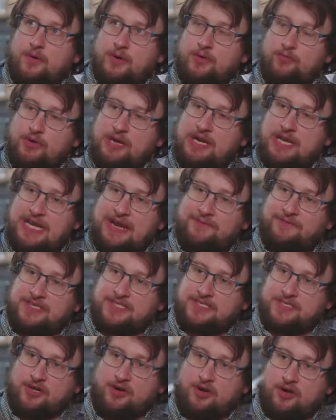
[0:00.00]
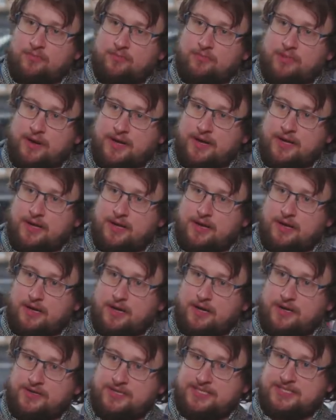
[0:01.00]
We really have to start by
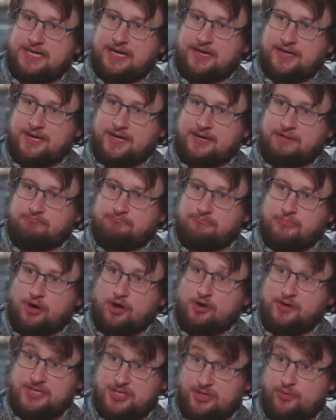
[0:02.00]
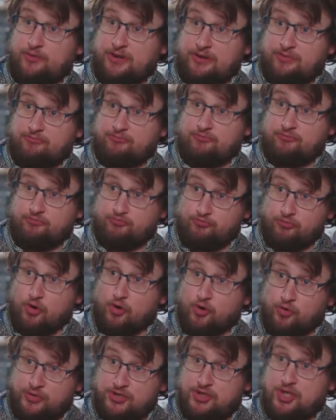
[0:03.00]
understanding our historic
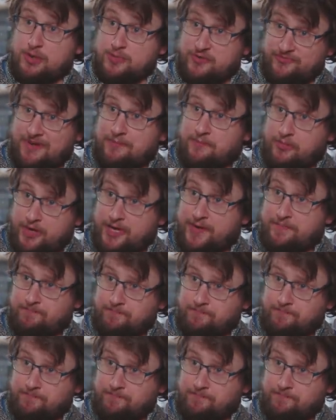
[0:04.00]
role in terms of empire.